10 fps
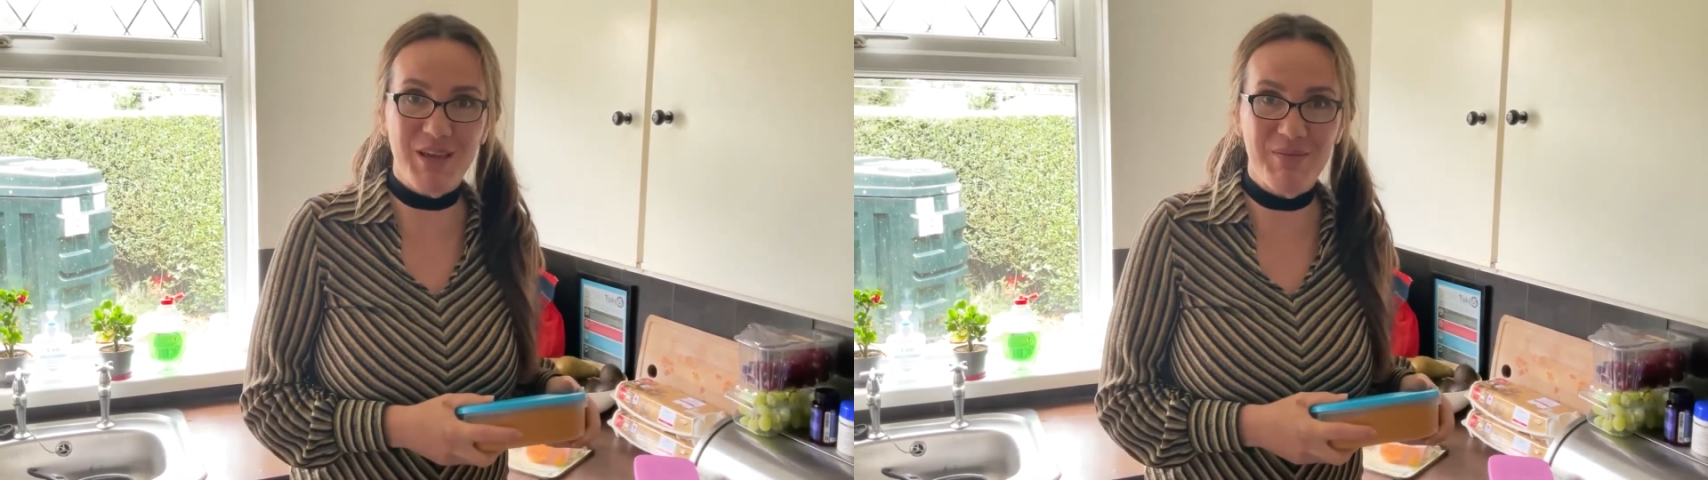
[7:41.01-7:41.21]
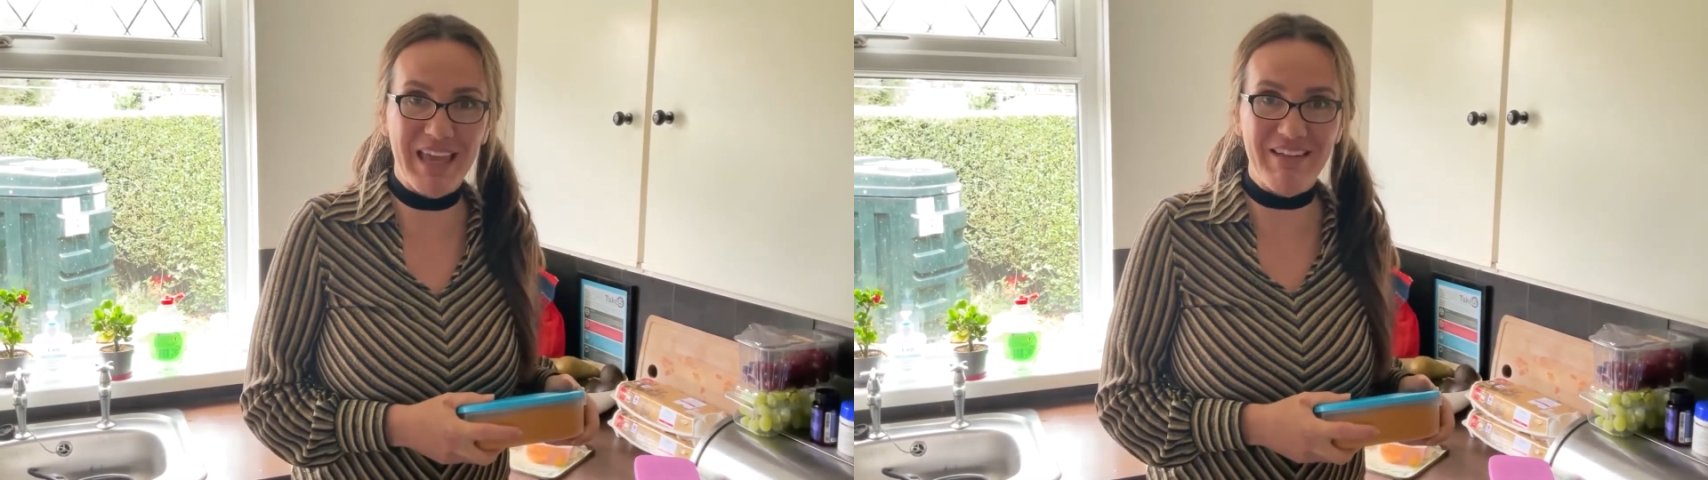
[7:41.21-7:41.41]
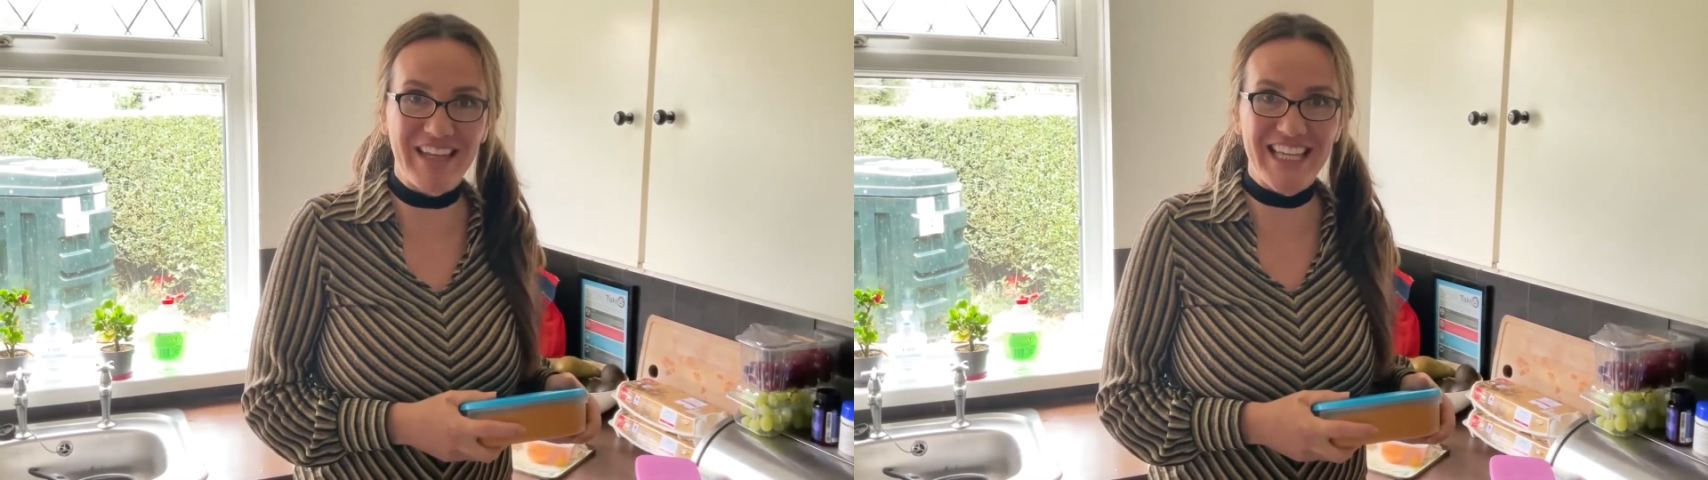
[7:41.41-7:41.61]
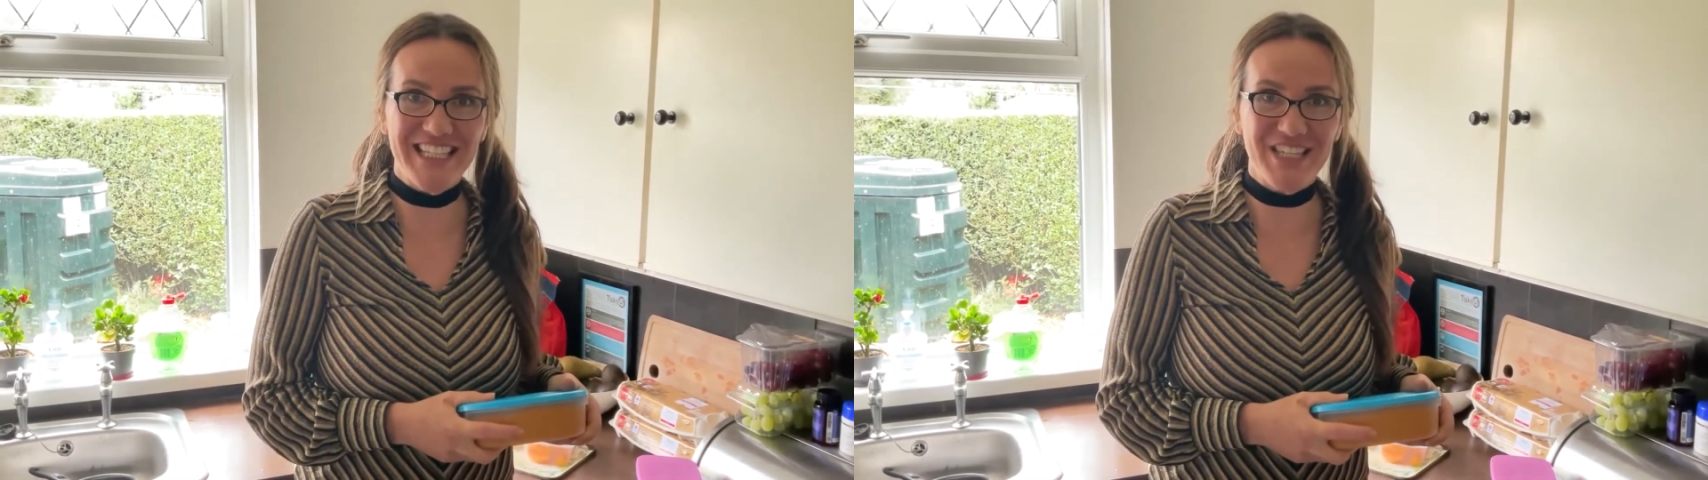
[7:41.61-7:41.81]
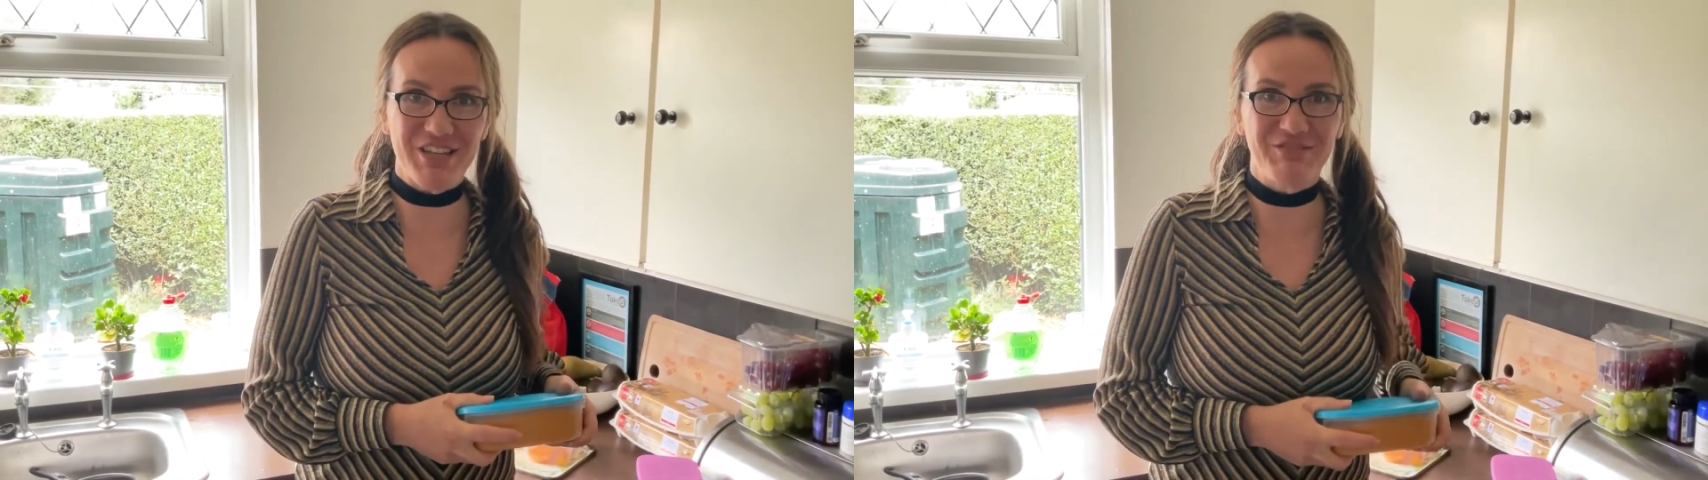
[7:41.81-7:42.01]
coming out
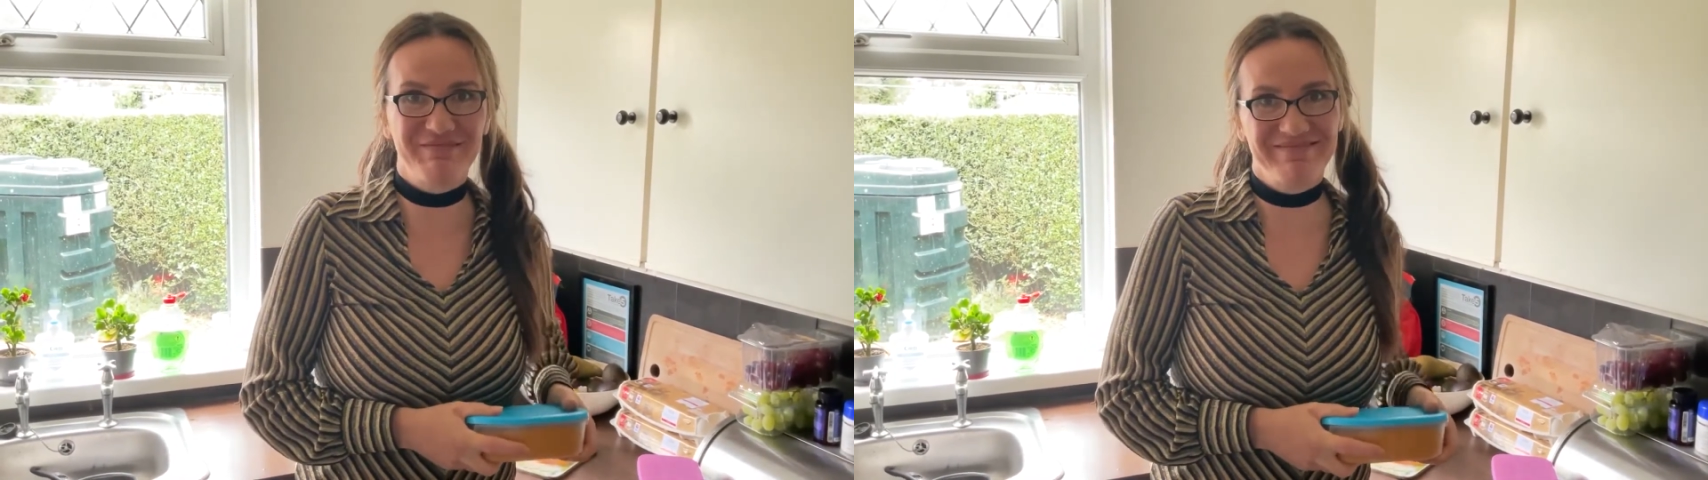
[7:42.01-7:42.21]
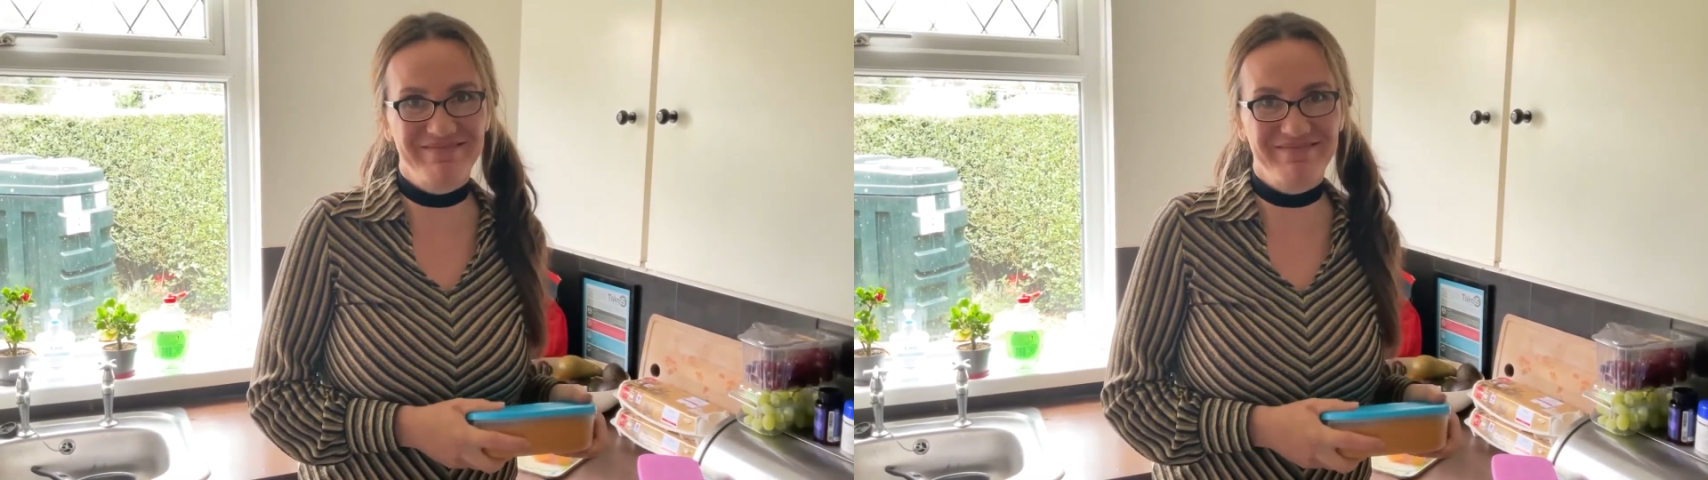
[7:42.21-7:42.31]
again soon.